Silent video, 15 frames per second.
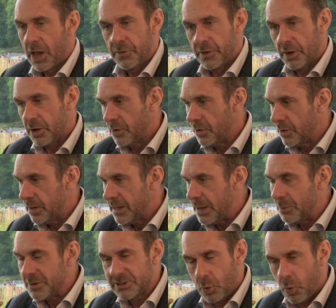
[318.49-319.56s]
that
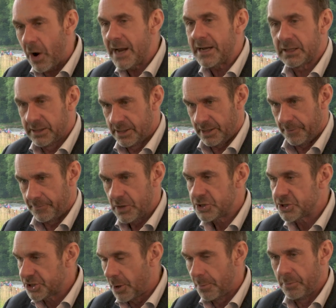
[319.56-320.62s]
it was quite clear
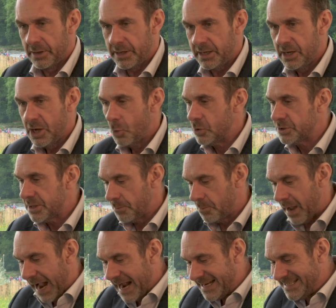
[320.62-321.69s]
somebody was
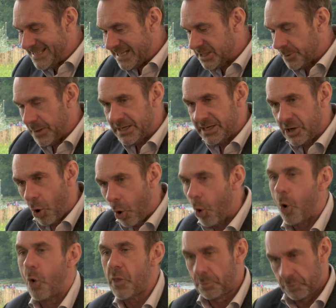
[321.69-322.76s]
exacerbating
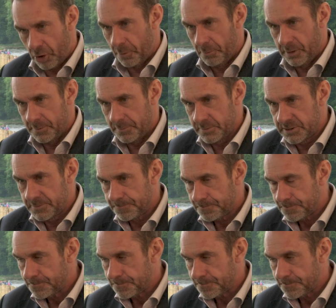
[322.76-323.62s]
all the problems.